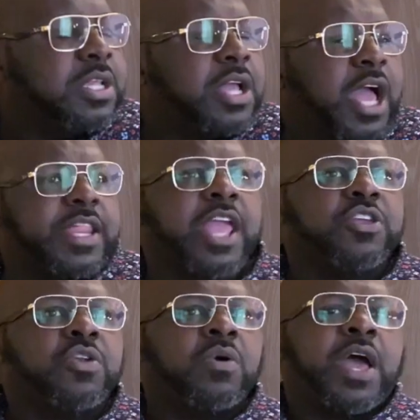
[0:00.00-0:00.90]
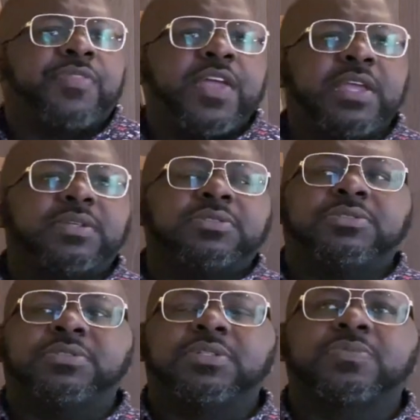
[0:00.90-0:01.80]
And you know, I think
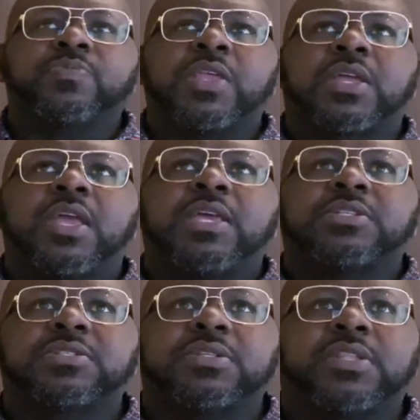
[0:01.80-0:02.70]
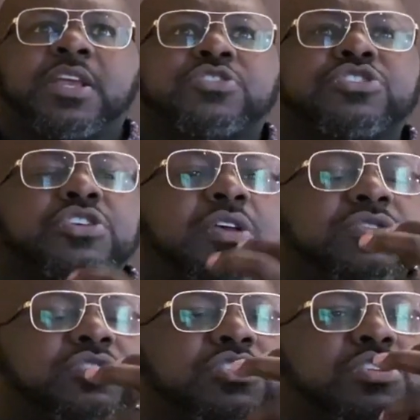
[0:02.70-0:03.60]
there's
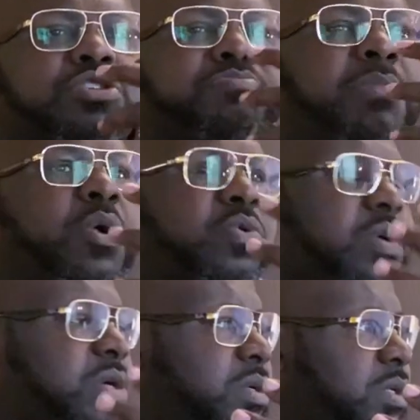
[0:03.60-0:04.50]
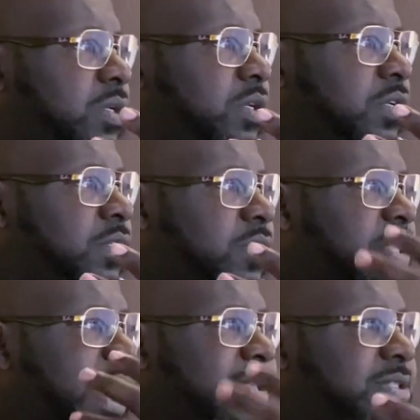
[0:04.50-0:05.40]
smoke
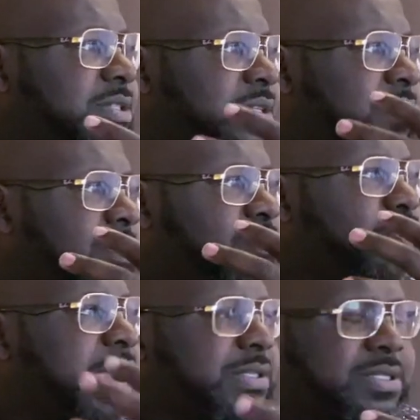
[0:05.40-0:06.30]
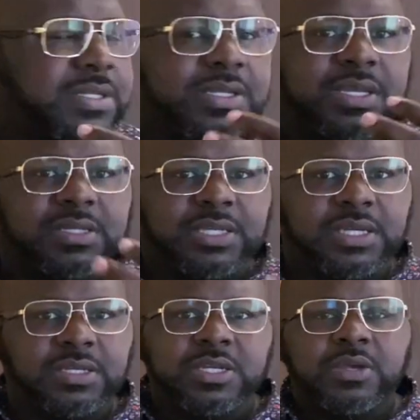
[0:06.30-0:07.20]
that's present in
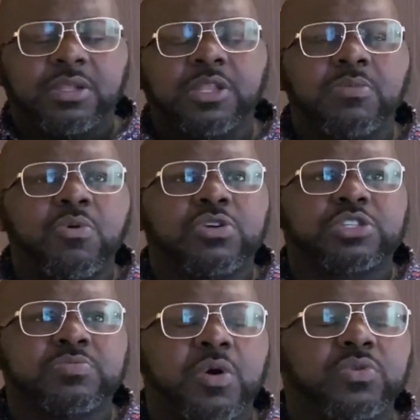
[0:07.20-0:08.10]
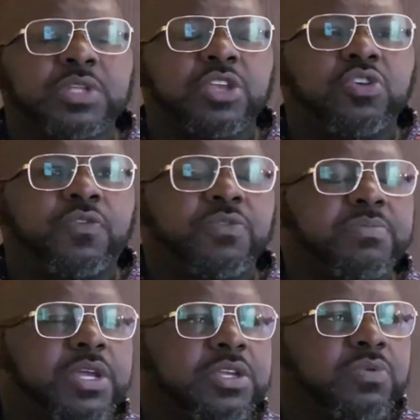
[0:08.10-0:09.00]
here. A little more smoke than you're
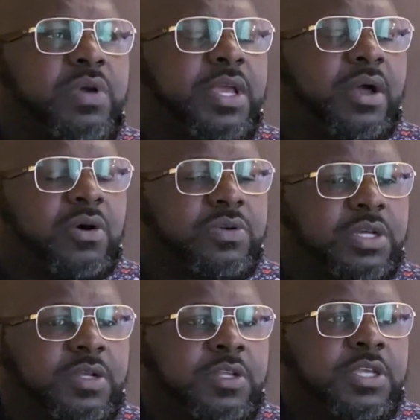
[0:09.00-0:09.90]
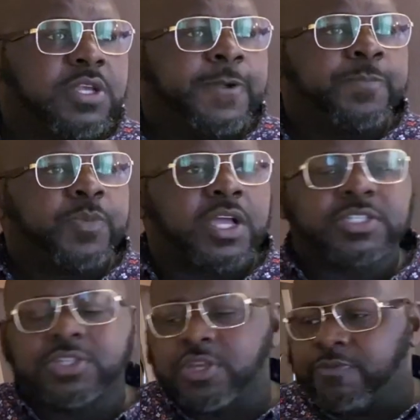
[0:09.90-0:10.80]
familiar with
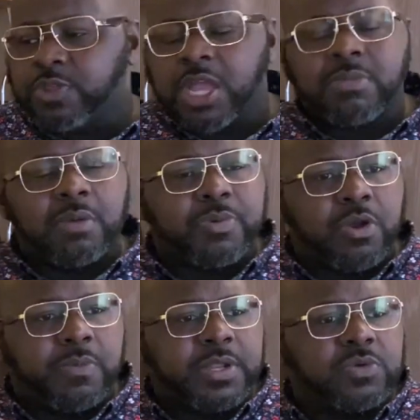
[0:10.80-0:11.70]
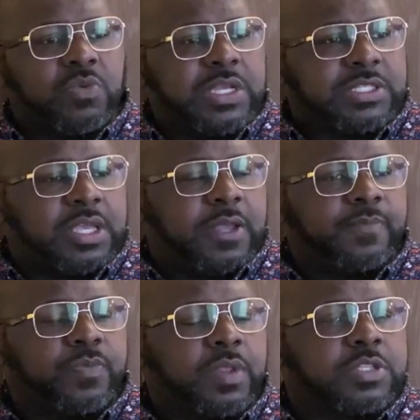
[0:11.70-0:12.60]
because if you think about bourbon and whiskey,
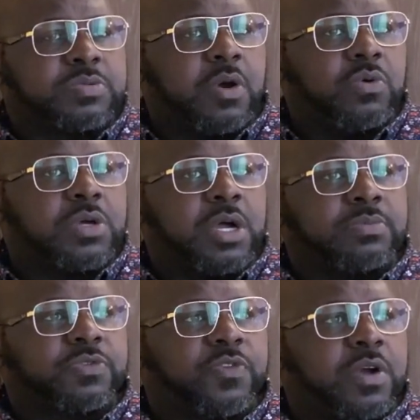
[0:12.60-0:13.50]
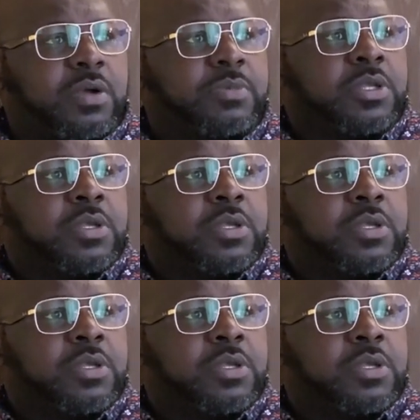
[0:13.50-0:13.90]
the smoke comes from